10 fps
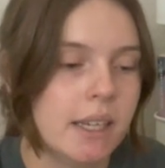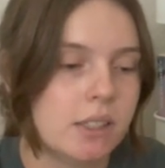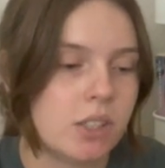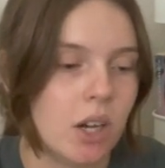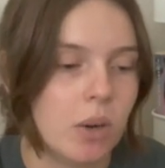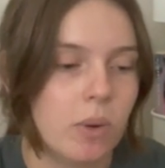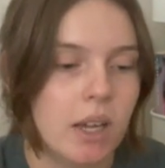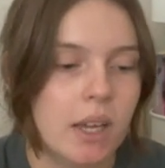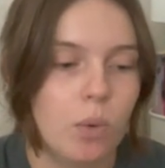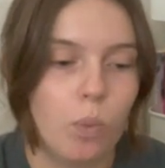So
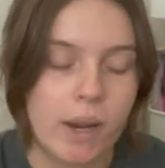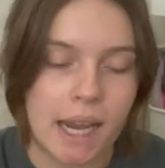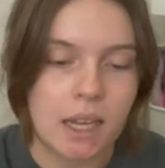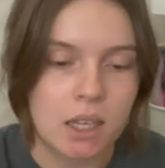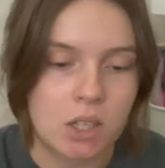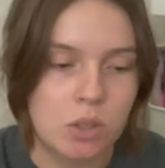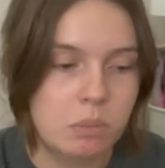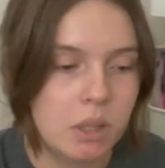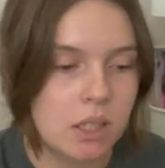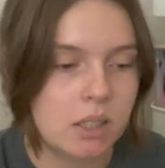when I get a new
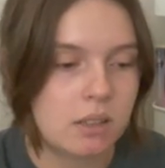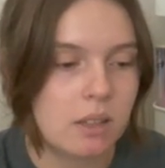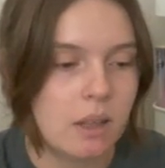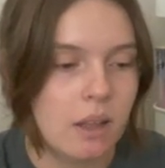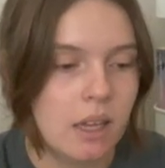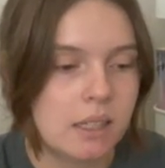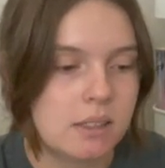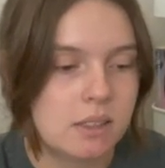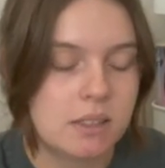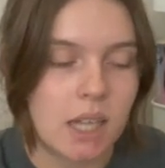book,
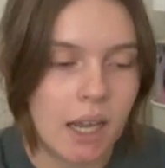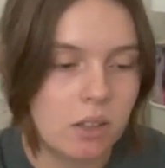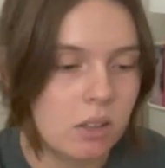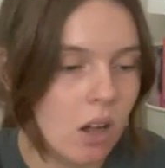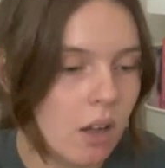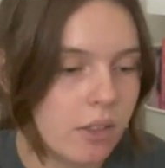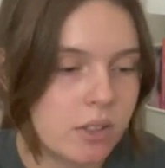title, author,